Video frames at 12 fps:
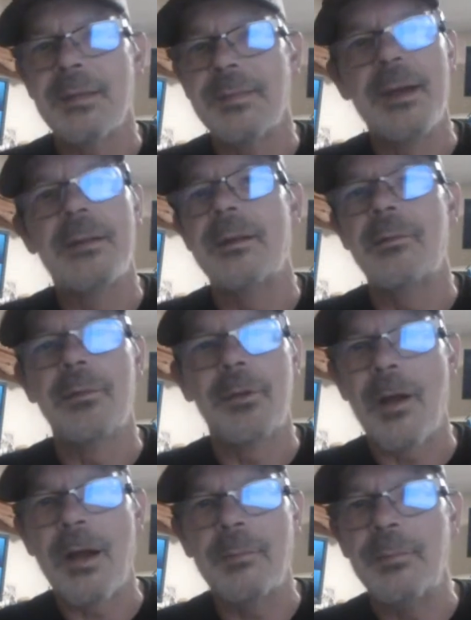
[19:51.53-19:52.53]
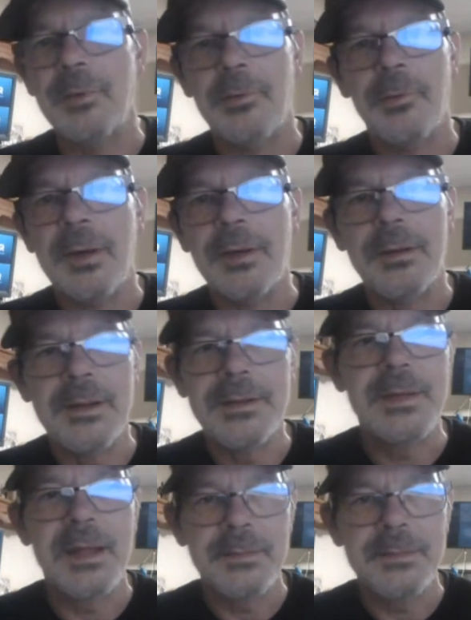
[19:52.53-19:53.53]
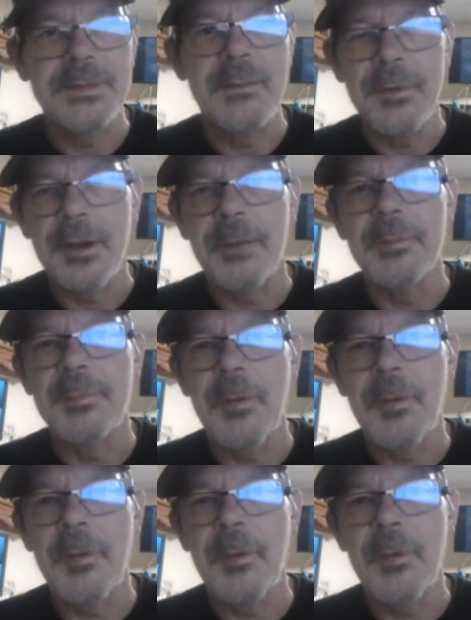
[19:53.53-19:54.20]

That becomes part of the fiber of the shirt.